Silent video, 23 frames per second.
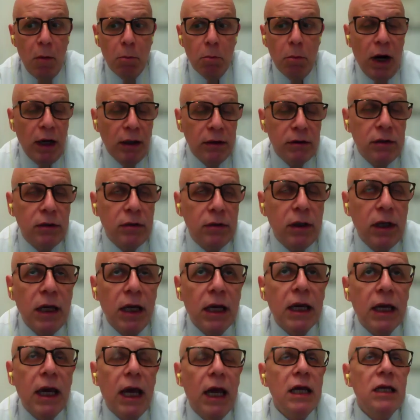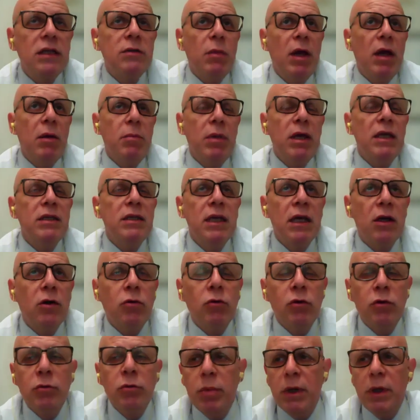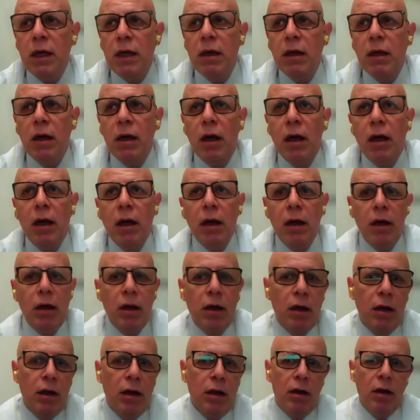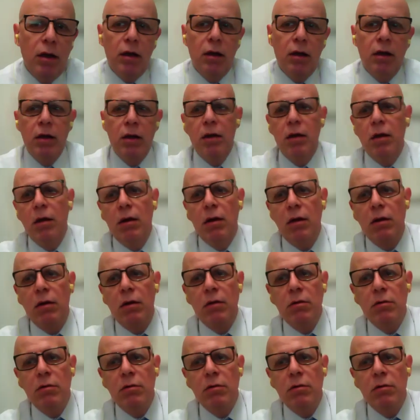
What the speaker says: but in case maybe there could be the